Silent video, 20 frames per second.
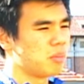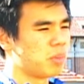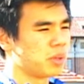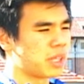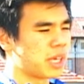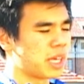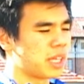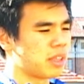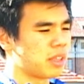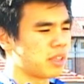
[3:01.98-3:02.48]

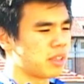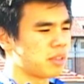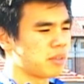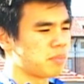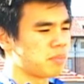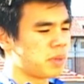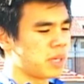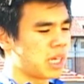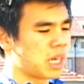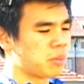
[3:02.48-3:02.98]
but then
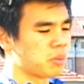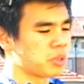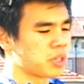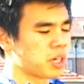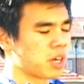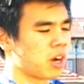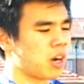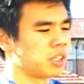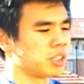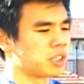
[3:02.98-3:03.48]
being able
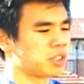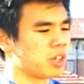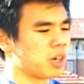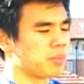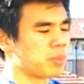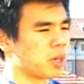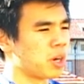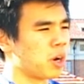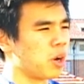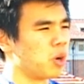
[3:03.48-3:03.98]
to conjure
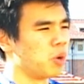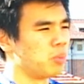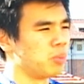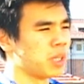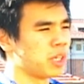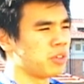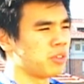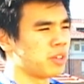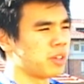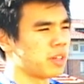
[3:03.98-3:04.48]
up the hope
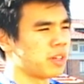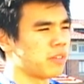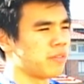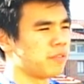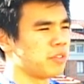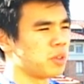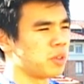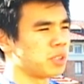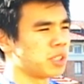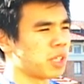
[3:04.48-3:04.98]
that you need to
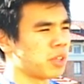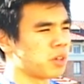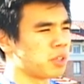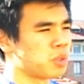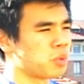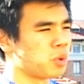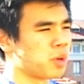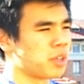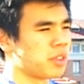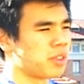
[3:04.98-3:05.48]
influence
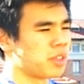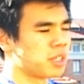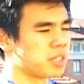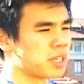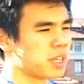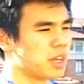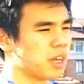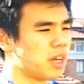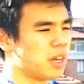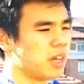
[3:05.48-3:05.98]
others with
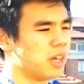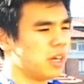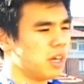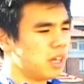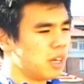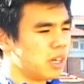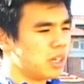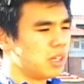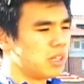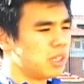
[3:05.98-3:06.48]

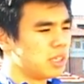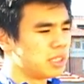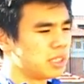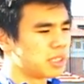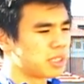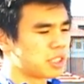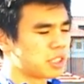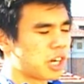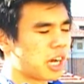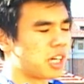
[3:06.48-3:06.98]

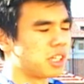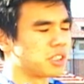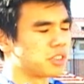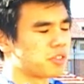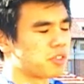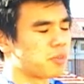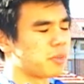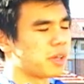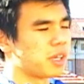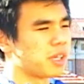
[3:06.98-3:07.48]
is a challenge
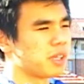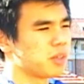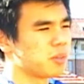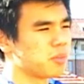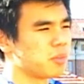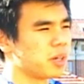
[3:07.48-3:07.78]
for me,